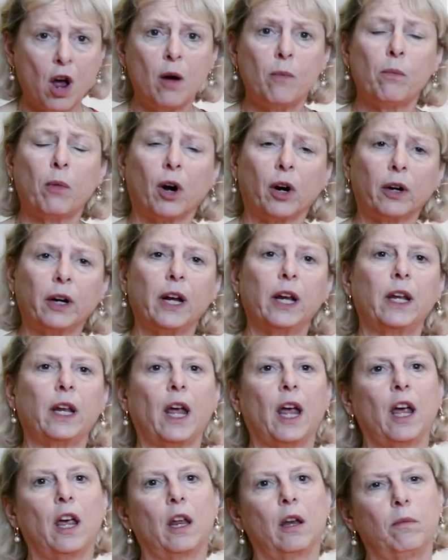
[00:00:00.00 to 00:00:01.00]
market
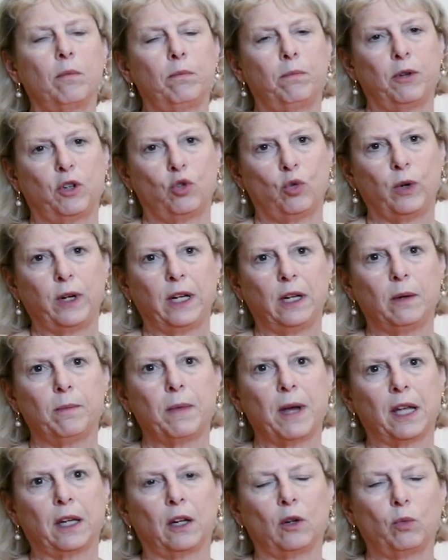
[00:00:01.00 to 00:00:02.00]
and between
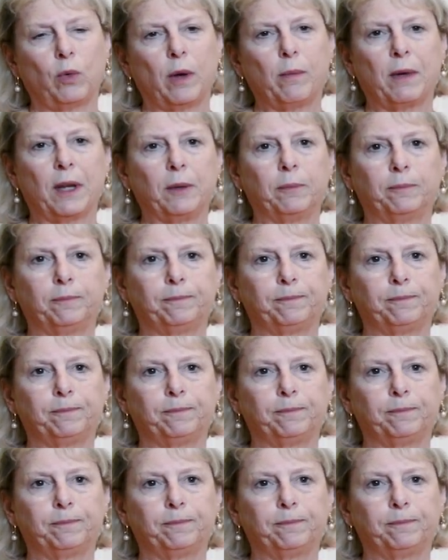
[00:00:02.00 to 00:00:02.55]
men and women.